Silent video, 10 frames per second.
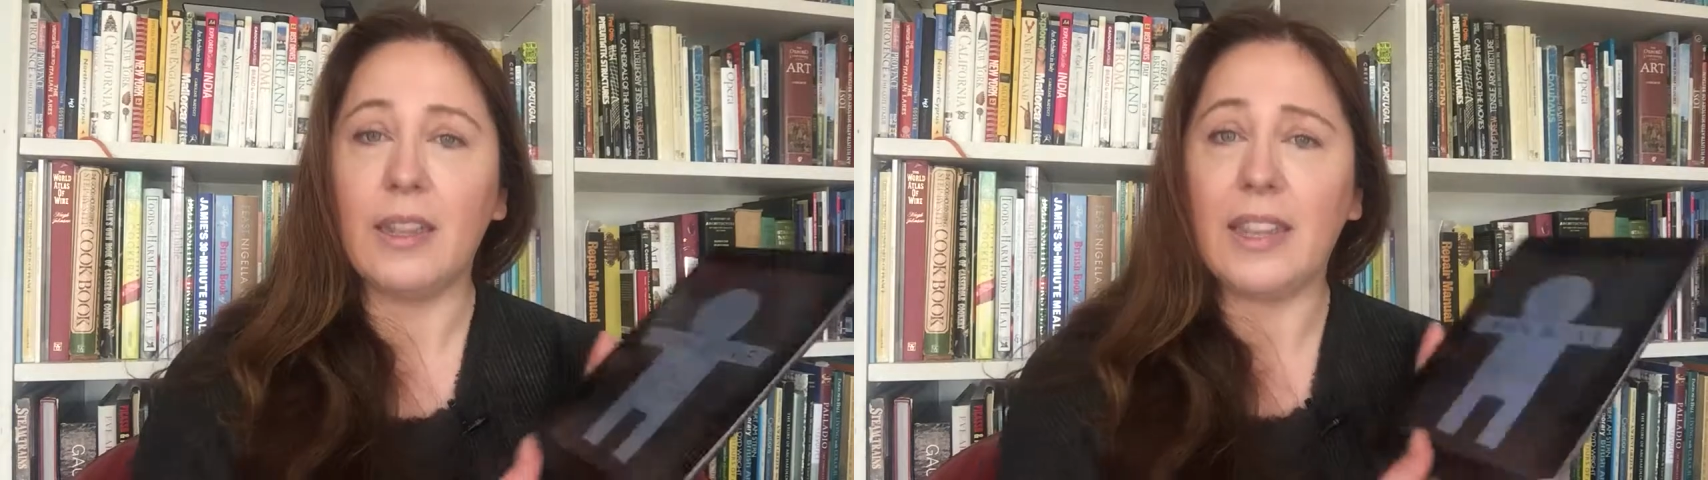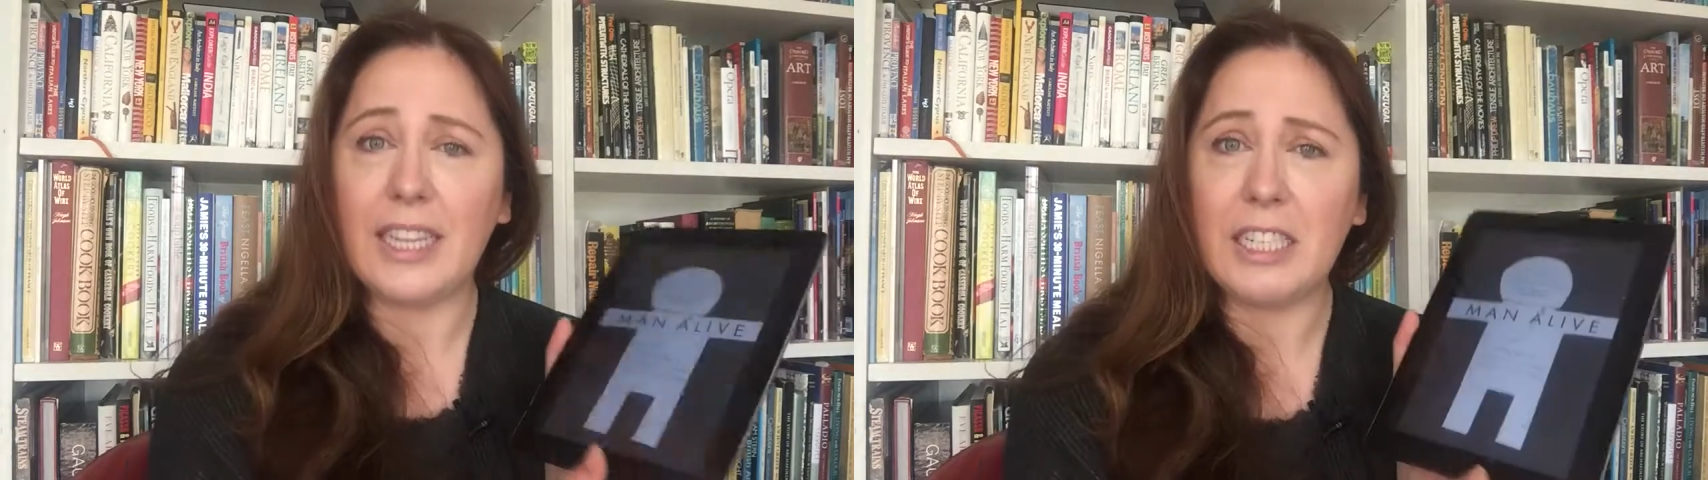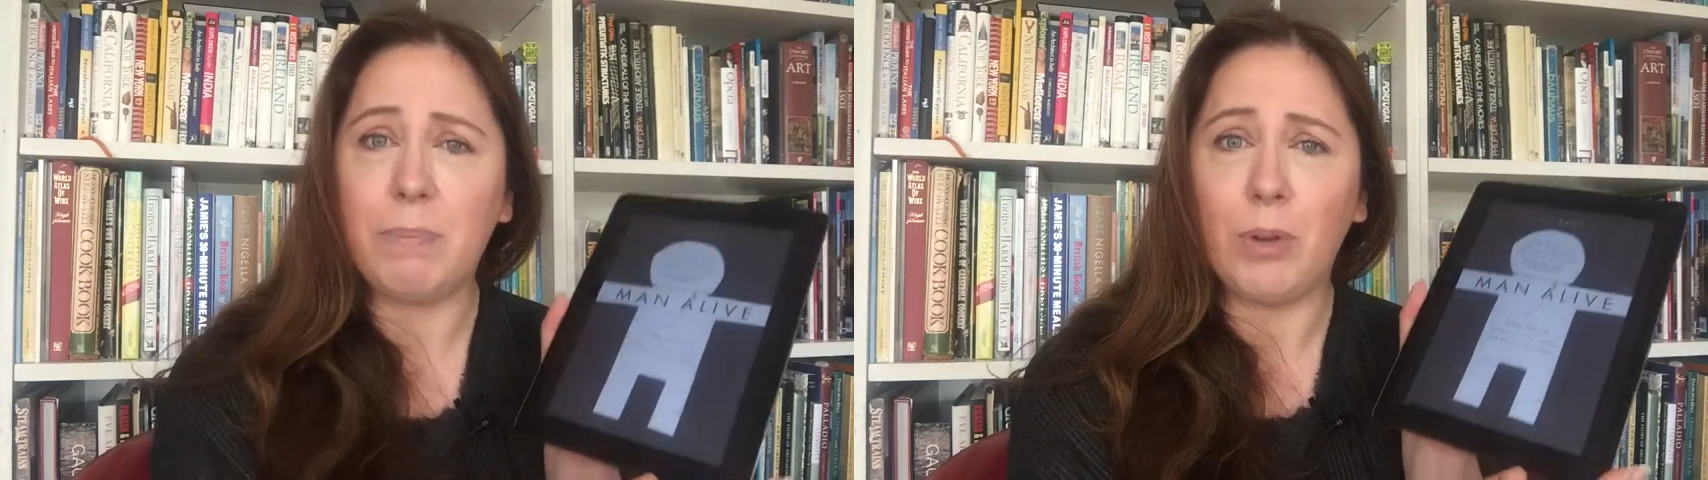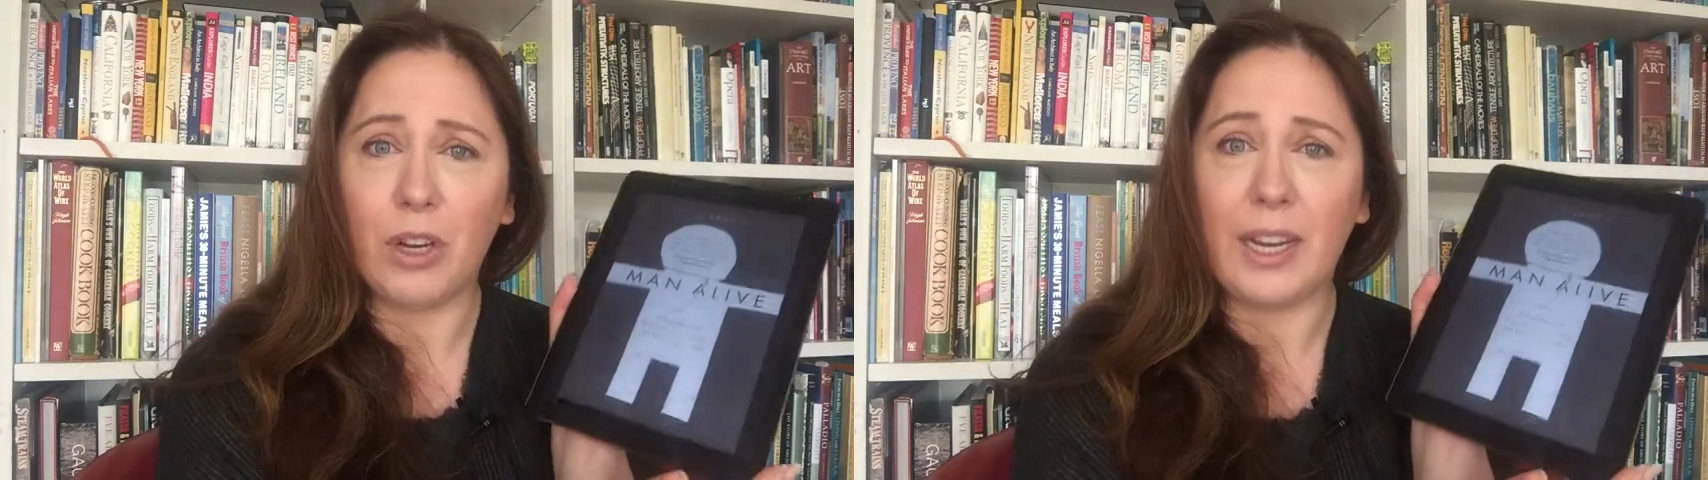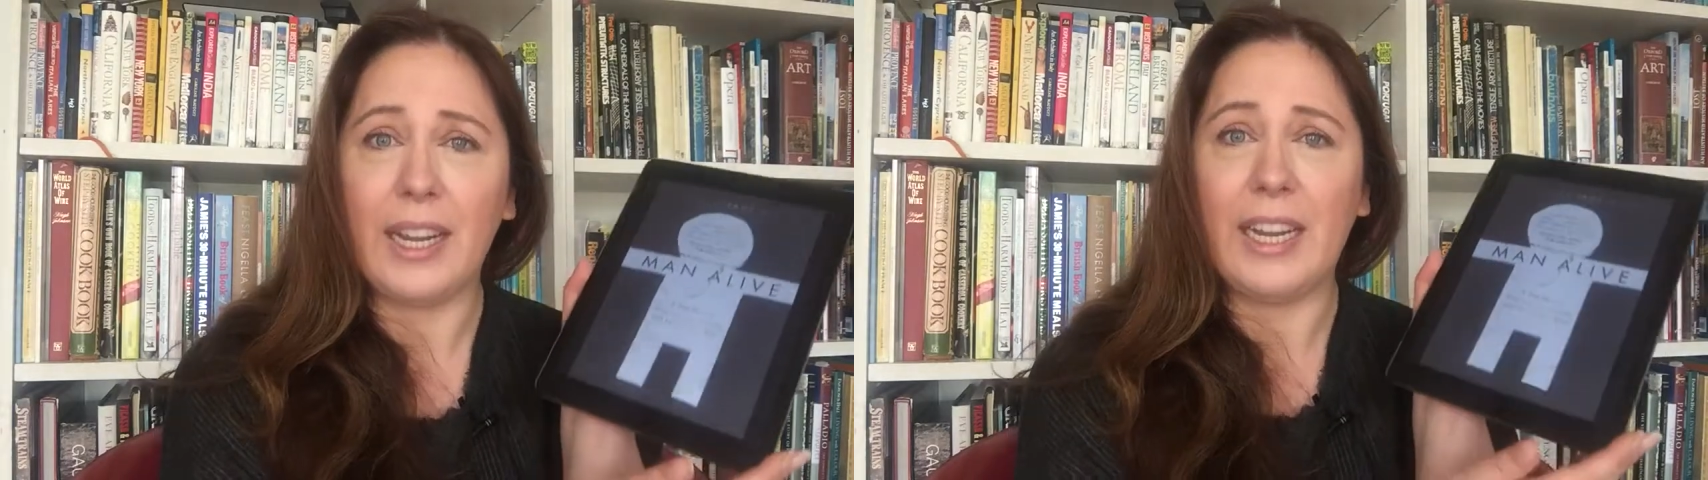this
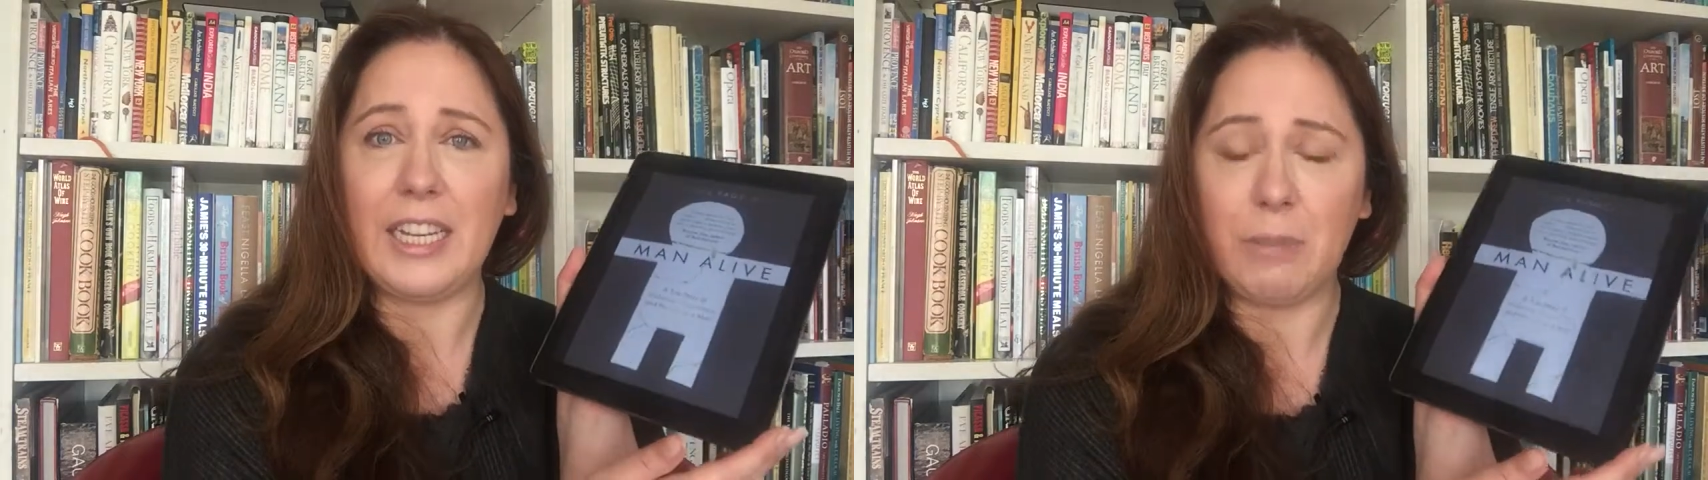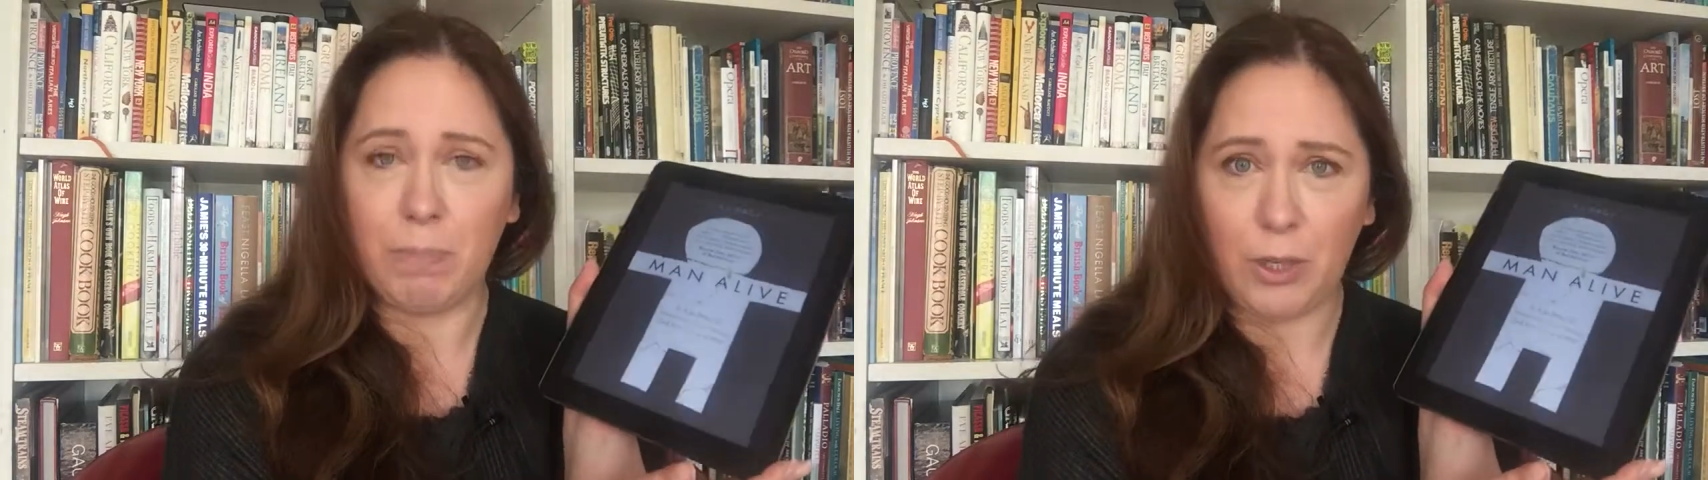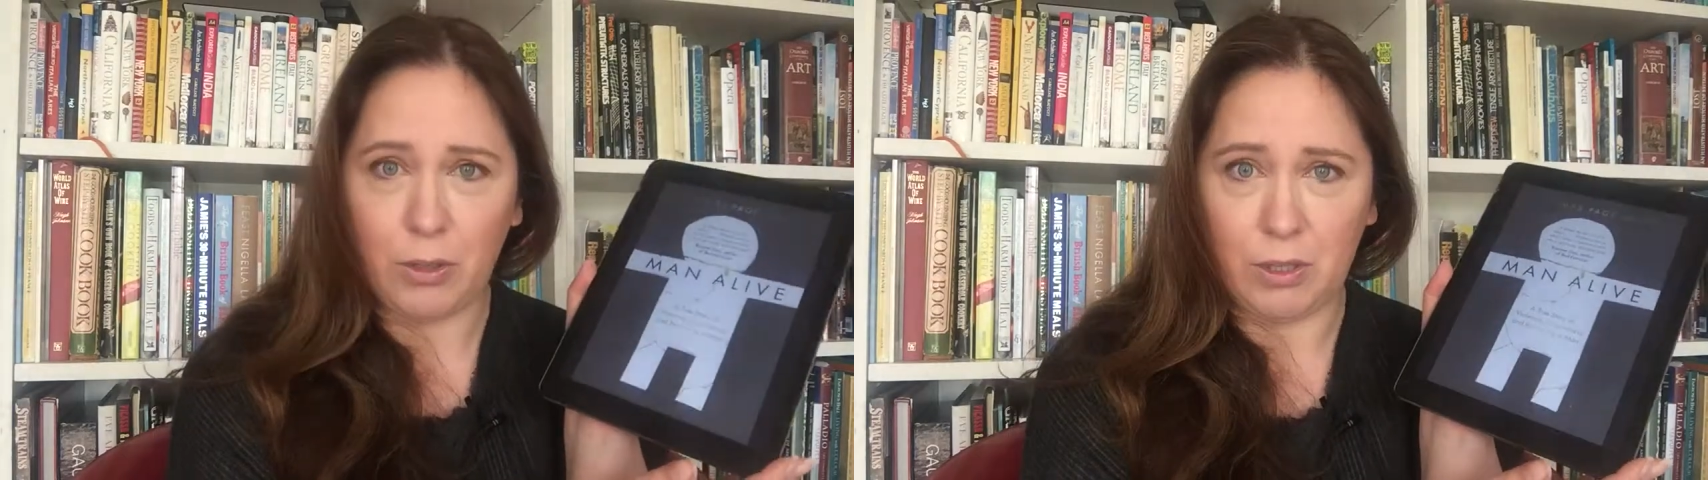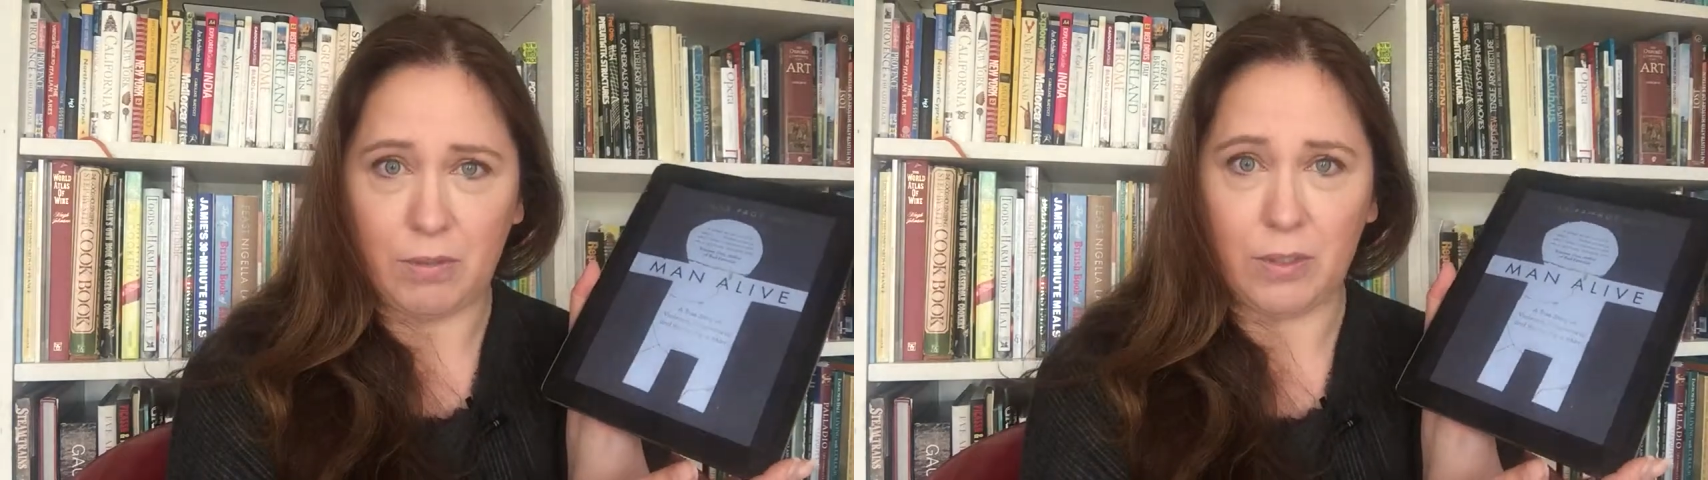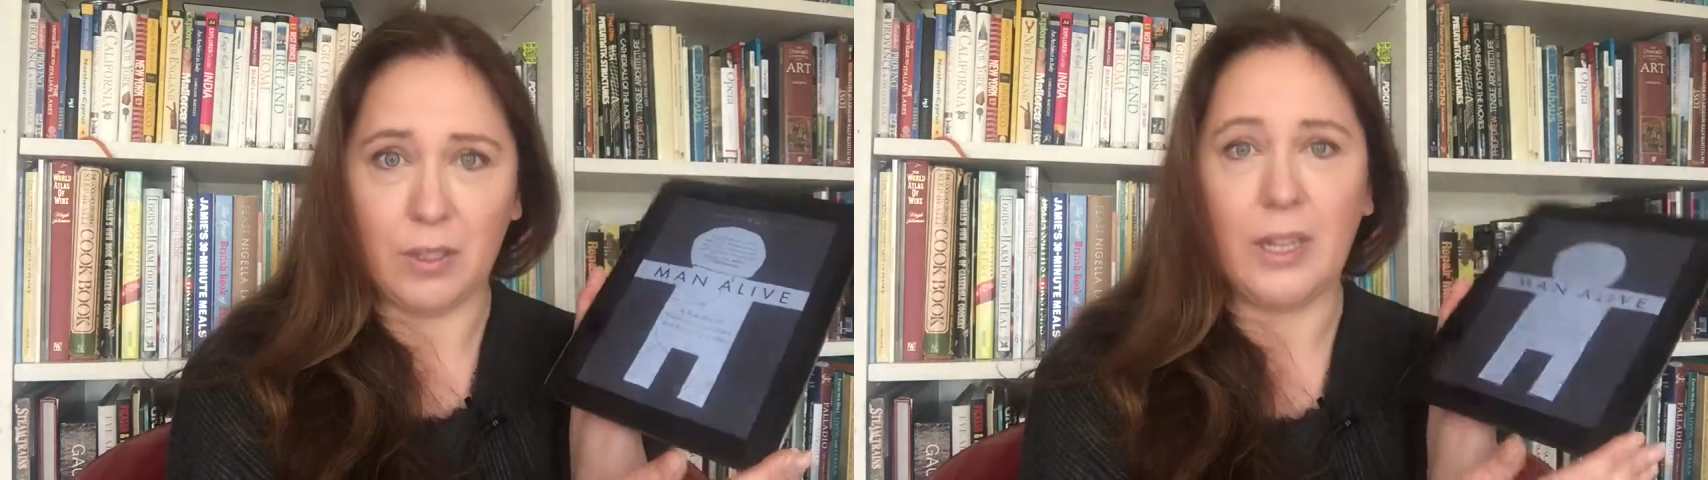book is
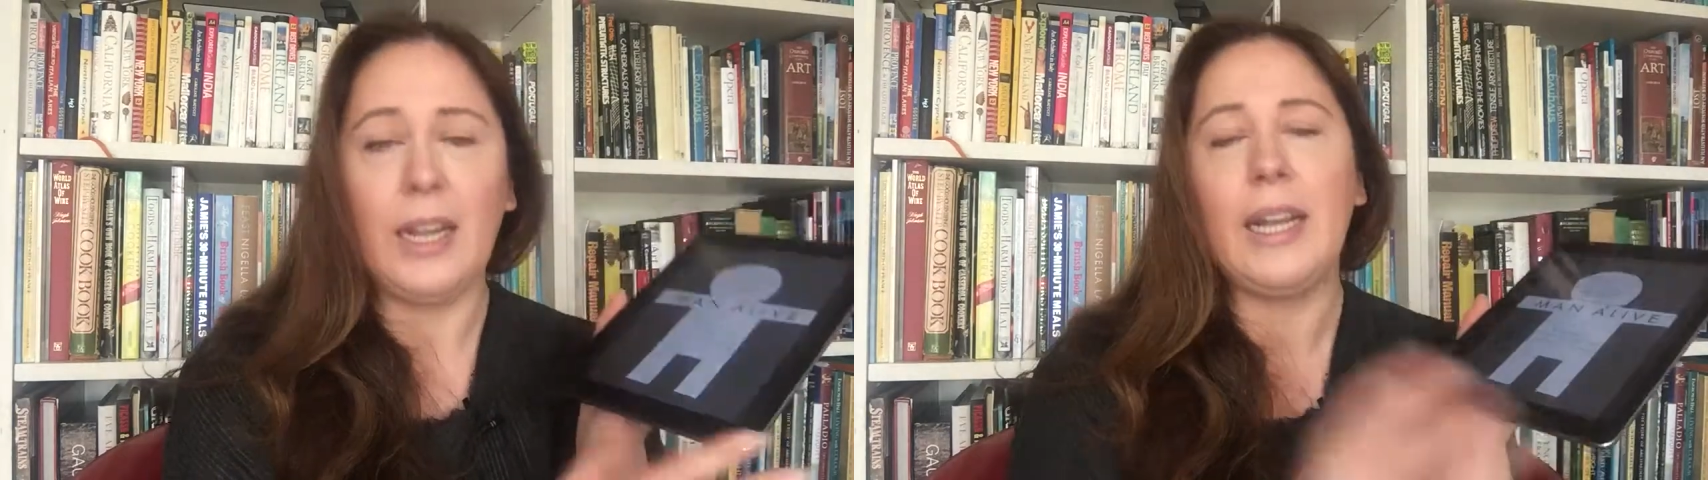beautiful.